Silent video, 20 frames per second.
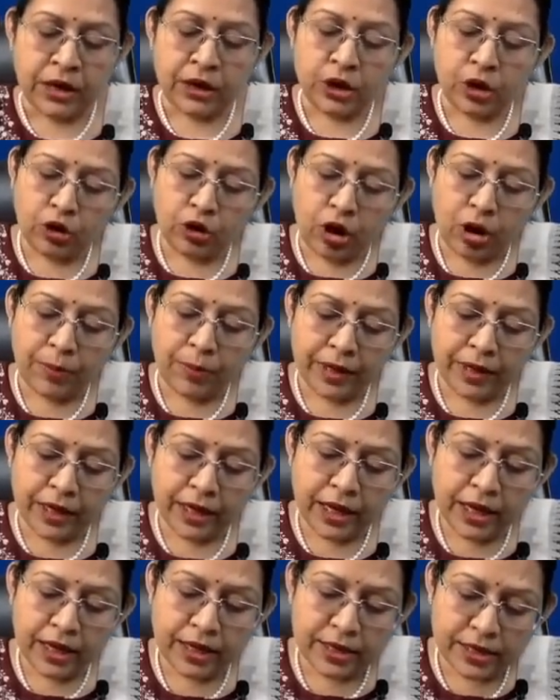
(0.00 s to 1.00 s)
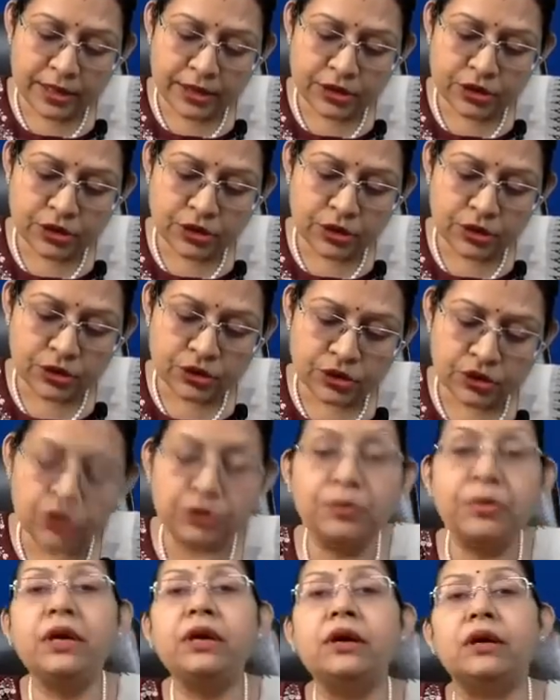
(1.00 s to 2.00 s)
Now, copper T, yes,
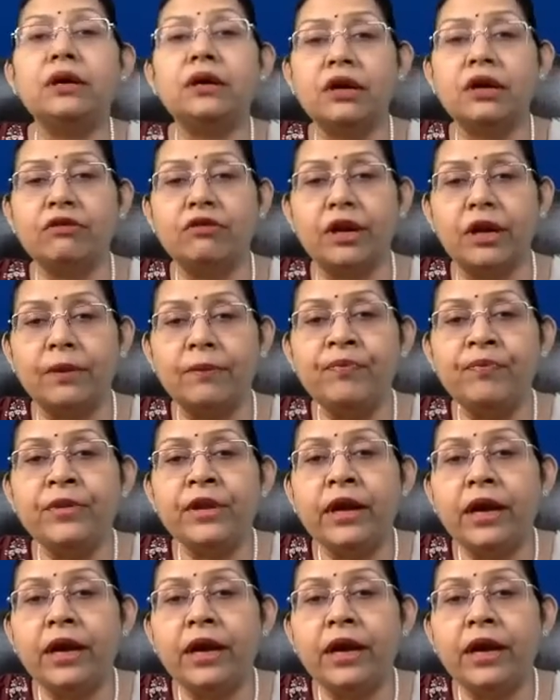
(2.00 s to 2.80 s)
should be a given.